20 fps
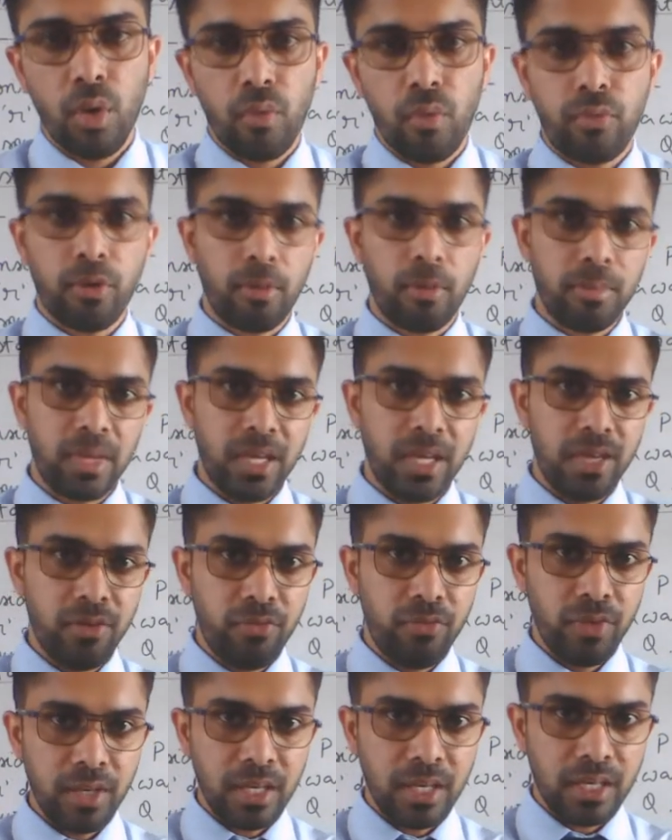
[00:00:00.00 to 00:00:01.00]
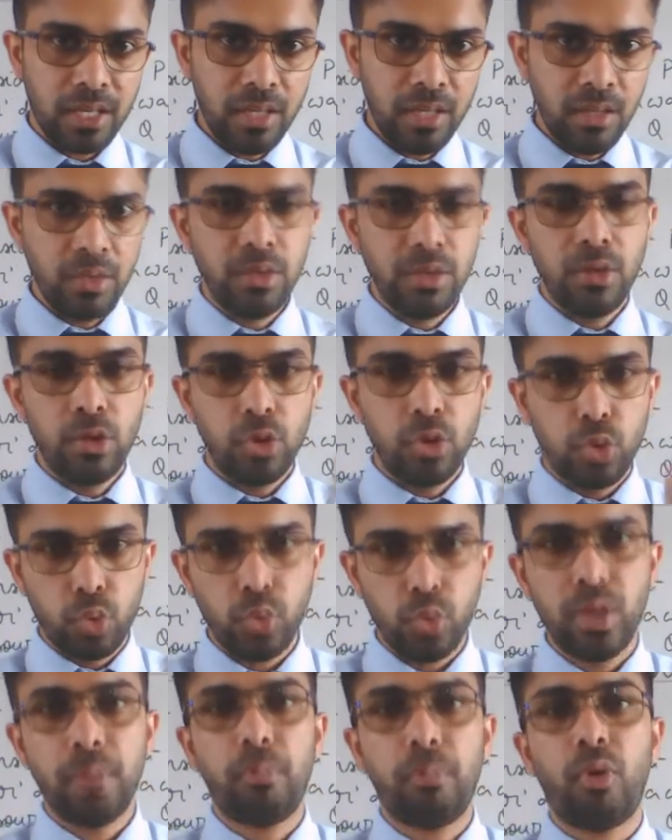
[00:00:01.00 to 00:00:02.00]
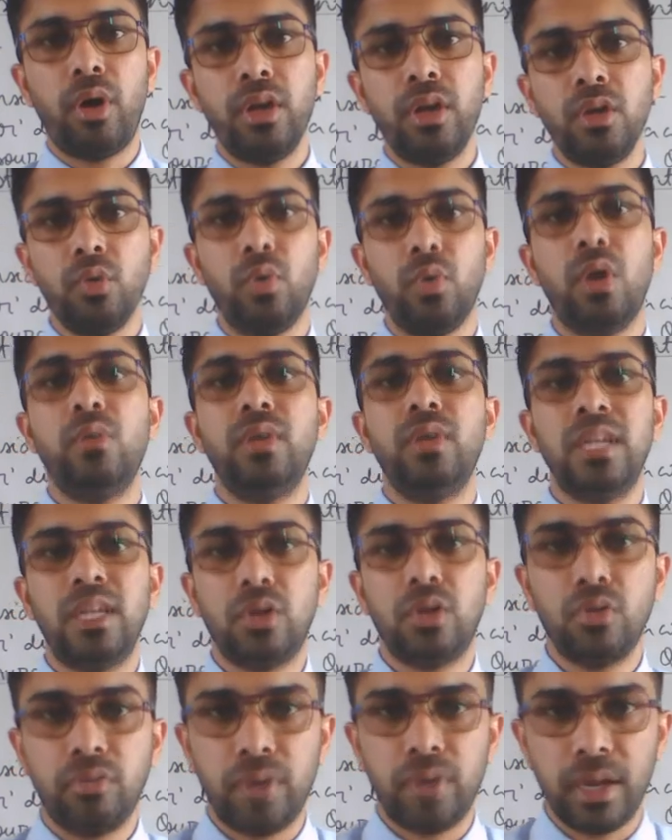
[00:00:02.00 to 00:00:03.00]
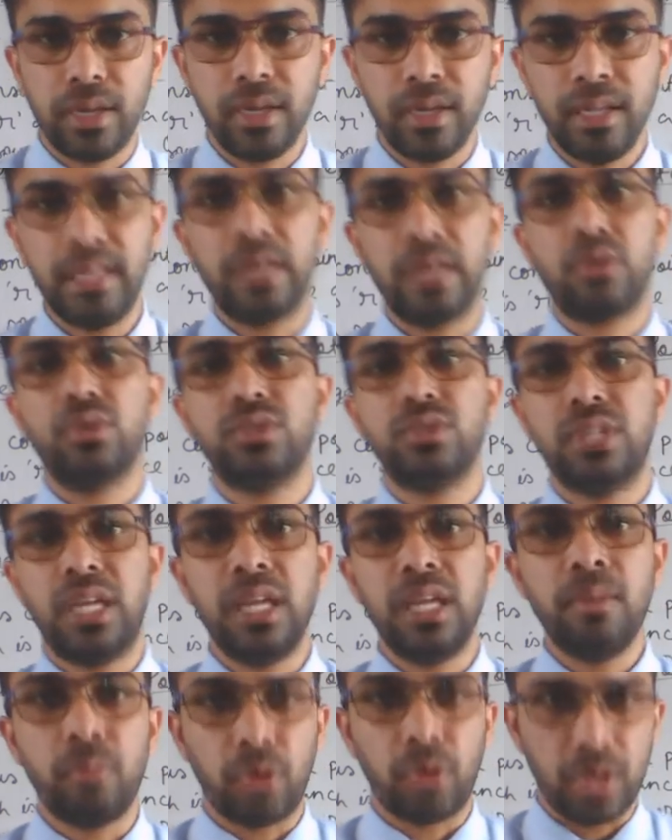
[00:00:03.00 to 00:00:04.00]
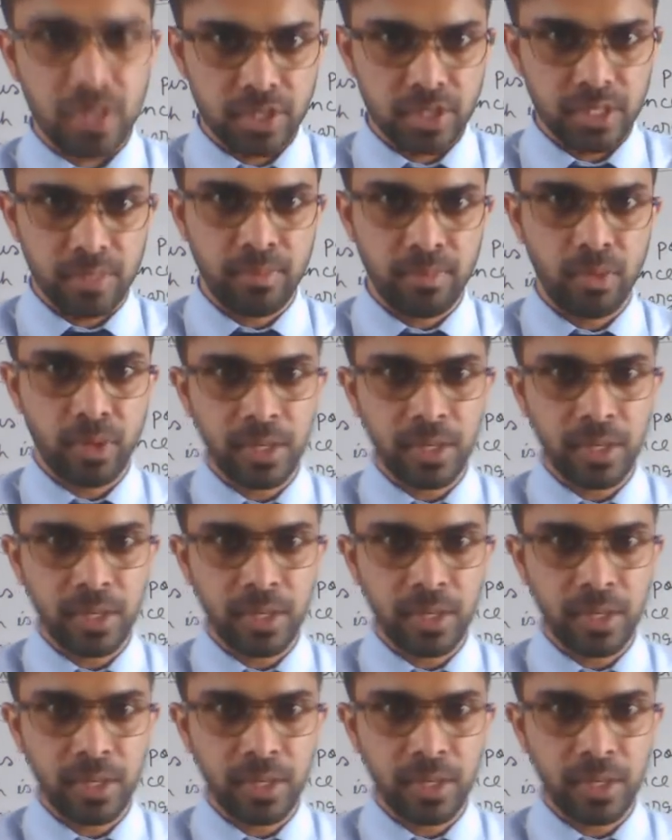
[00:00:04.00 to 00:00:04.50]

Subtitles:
from infinity to the point where we need to find the electrostatic potential.